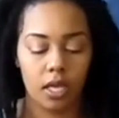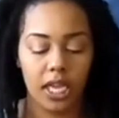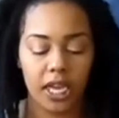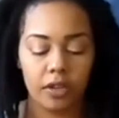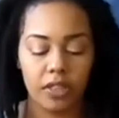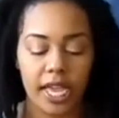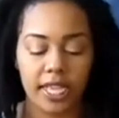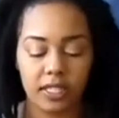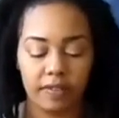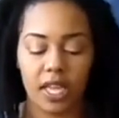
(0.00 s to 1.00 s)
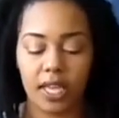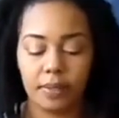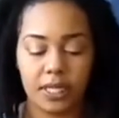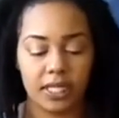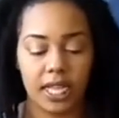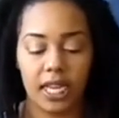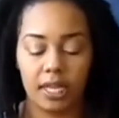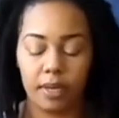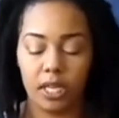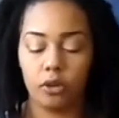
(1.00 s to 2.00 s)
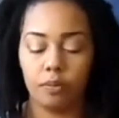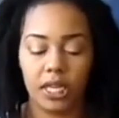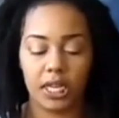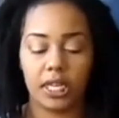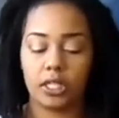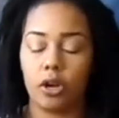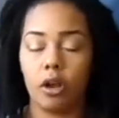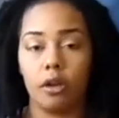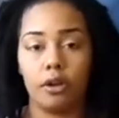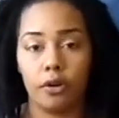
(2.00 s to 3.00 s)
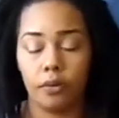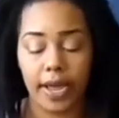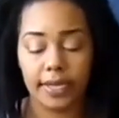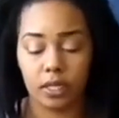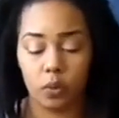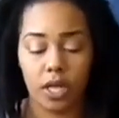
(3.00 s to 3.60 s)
Here, the Ace of Cups is telling me new beginnings are on the horizon.